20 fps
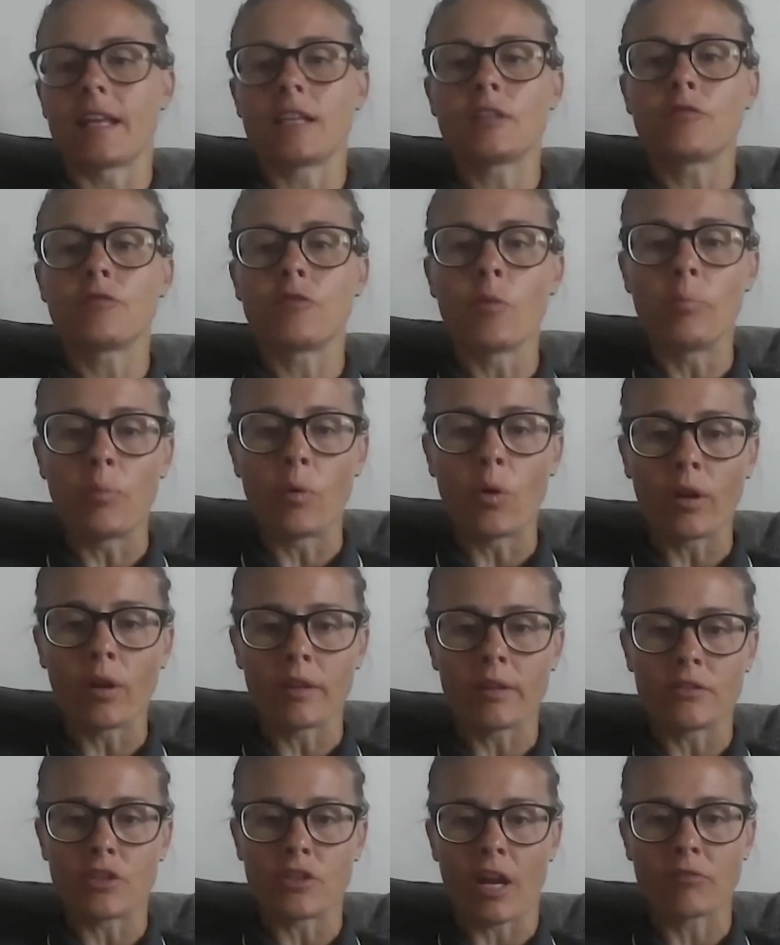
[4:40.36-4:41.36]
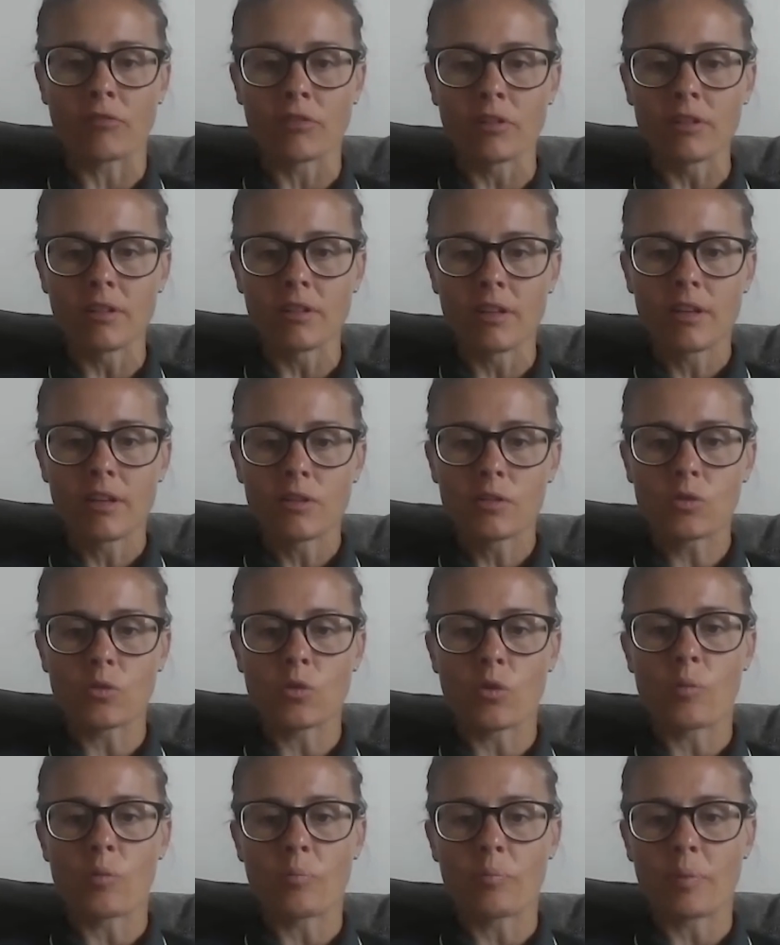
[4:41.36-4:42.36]
football in general.
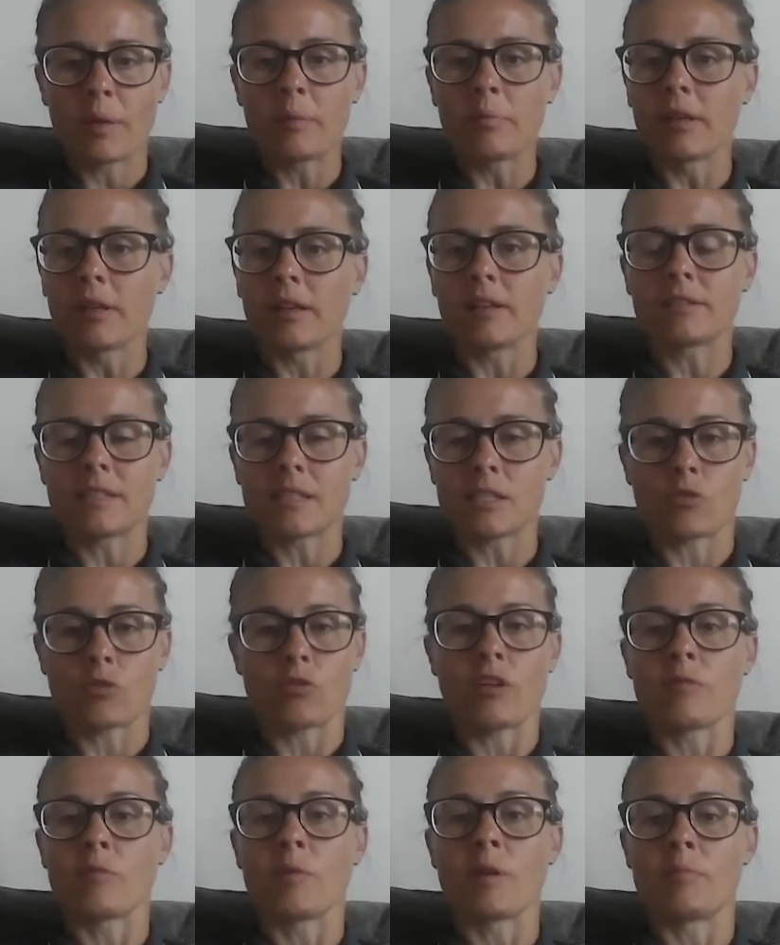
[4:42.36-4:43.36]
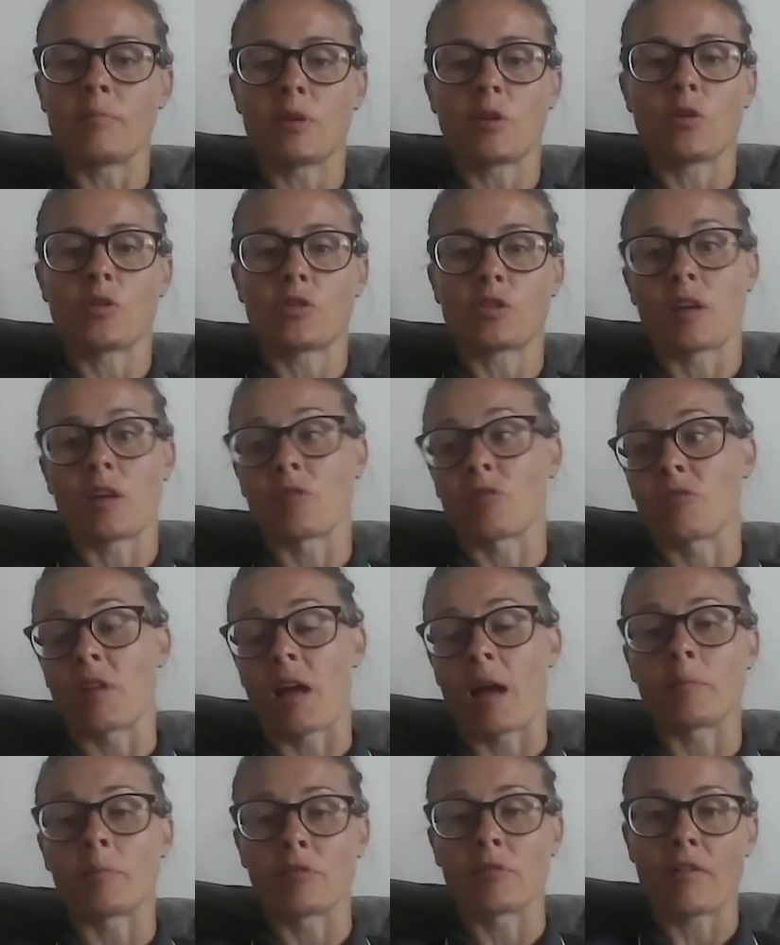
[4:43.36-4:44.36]
So people will disagree with me because I'm
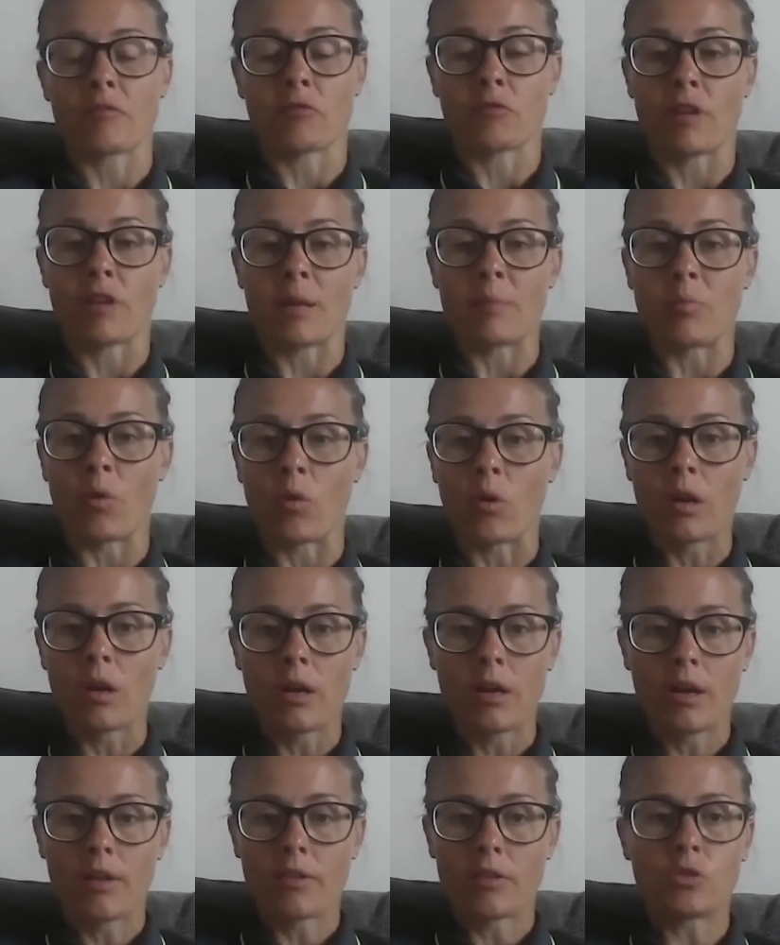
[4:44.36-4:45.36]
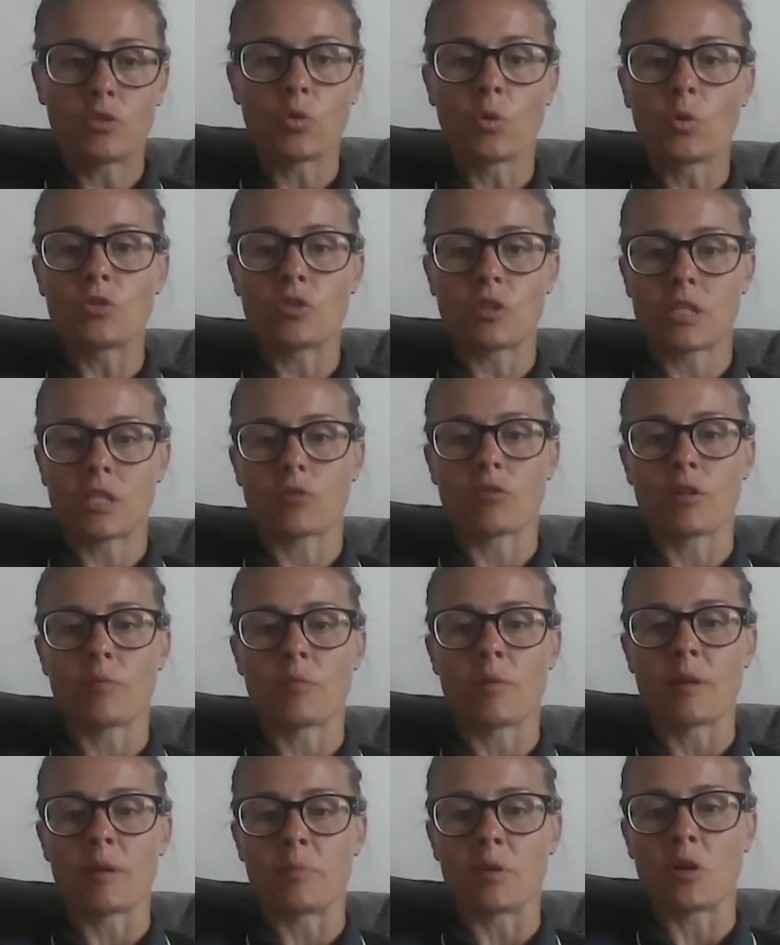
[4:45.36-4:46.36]
a referee, but they don't disagree with
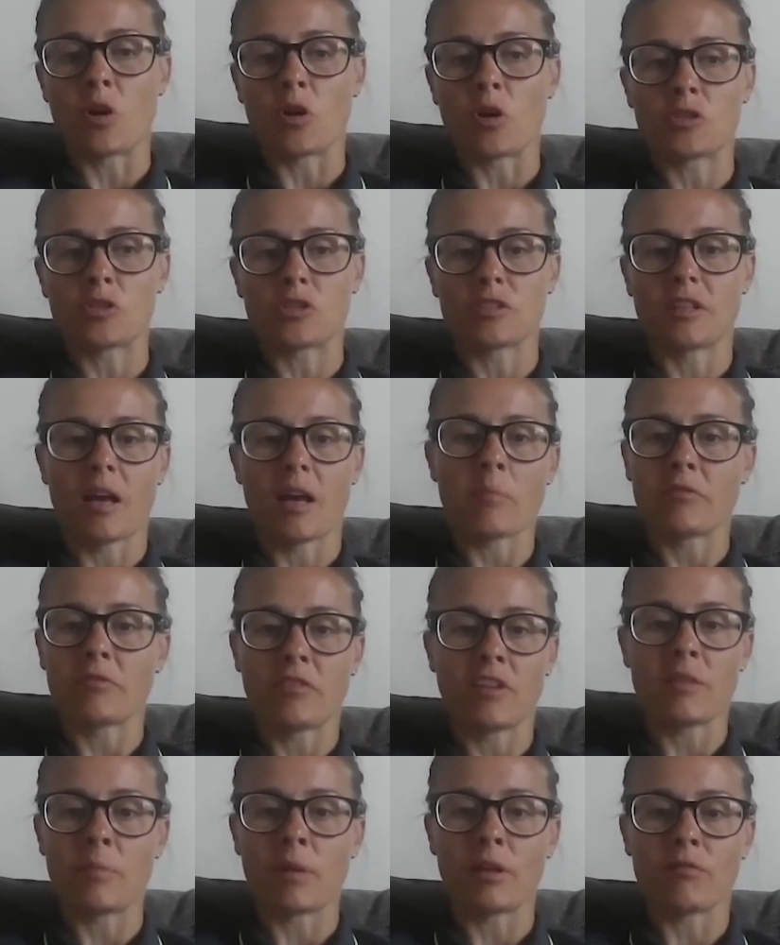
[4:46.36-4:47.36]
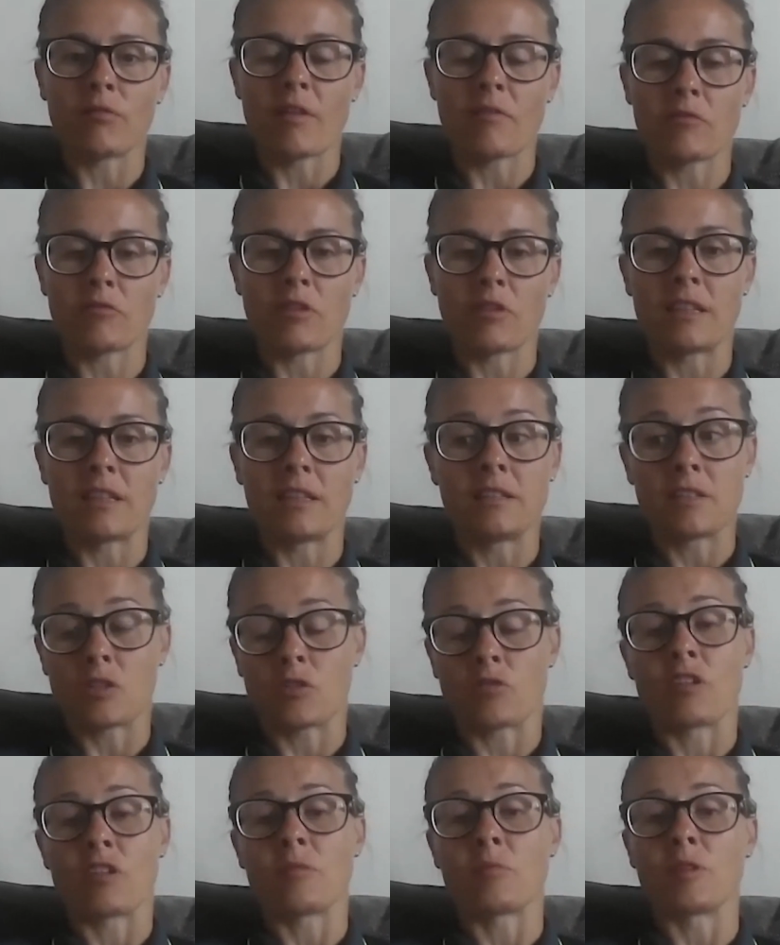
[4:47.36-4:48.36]
me because I'm a female referee. They
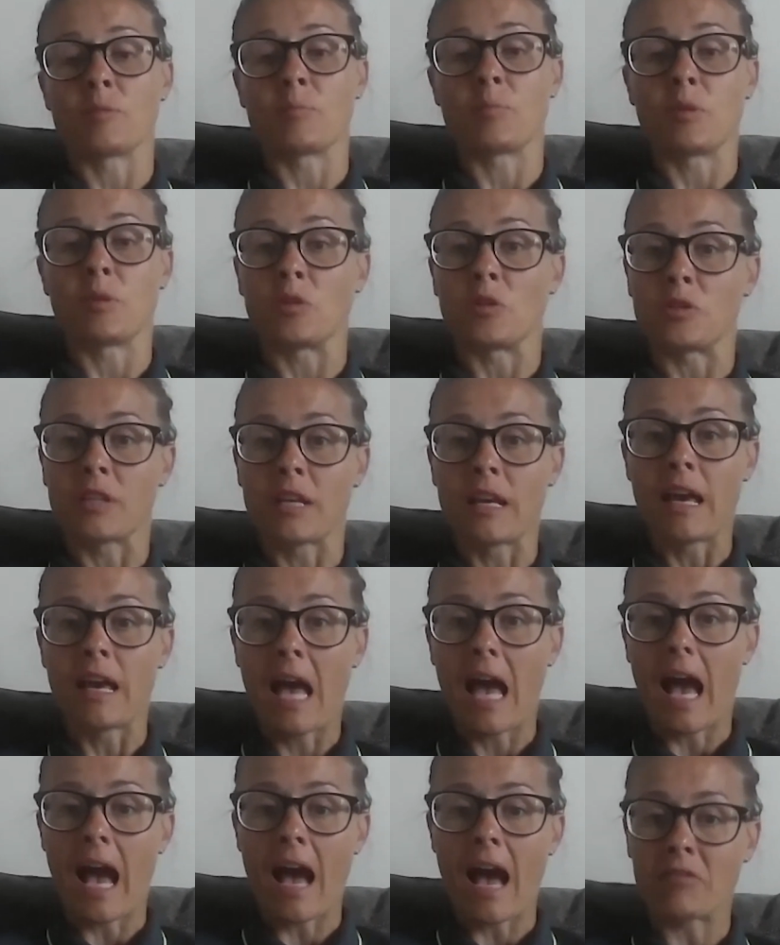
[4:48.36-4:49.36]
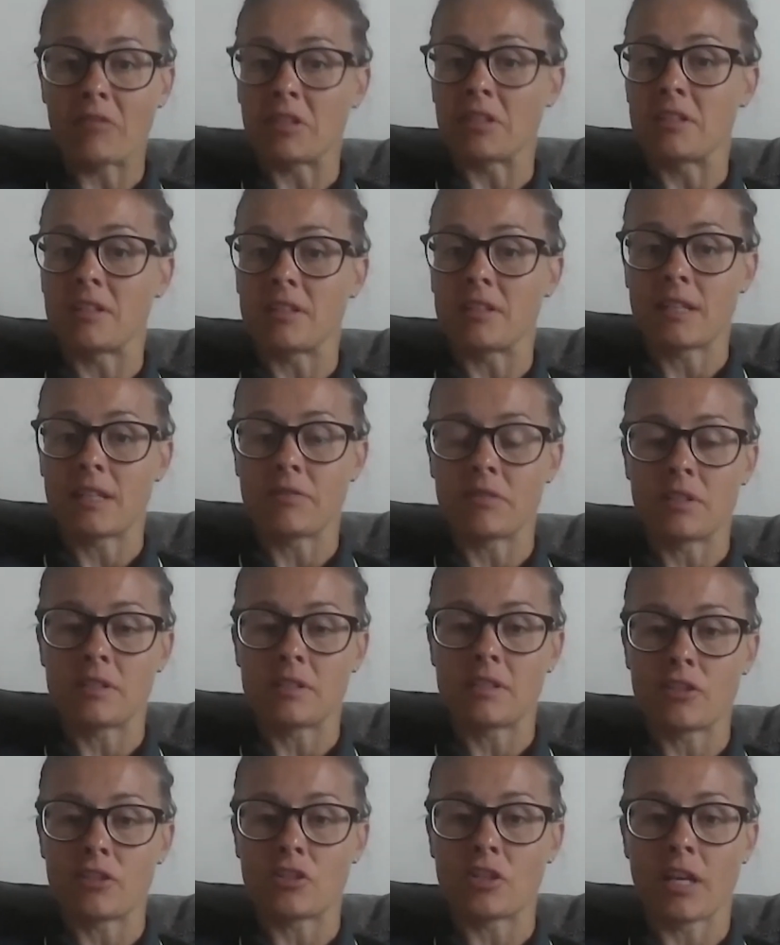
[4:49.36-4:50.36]
disagree with us because I have to give a
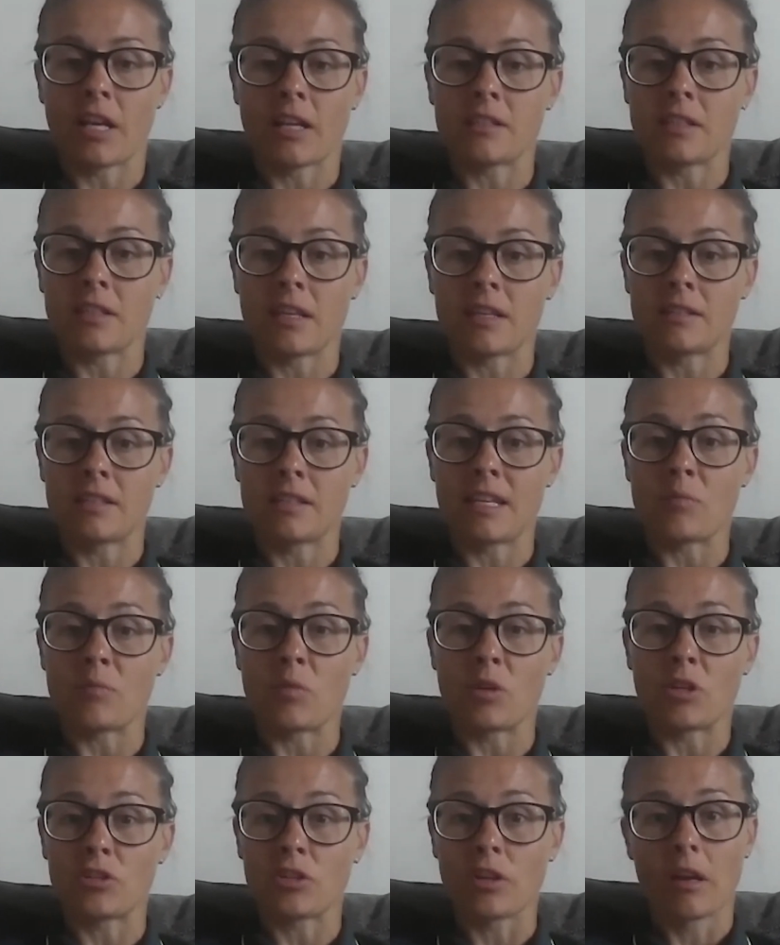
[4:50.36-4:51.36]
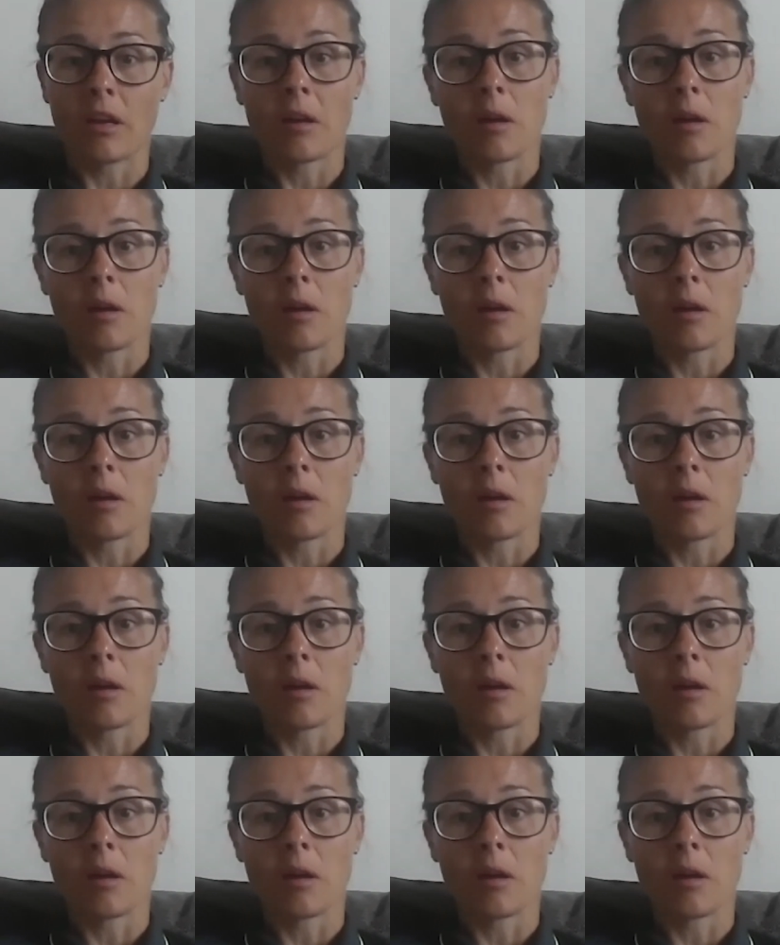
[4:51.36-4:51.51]
decision against their team, which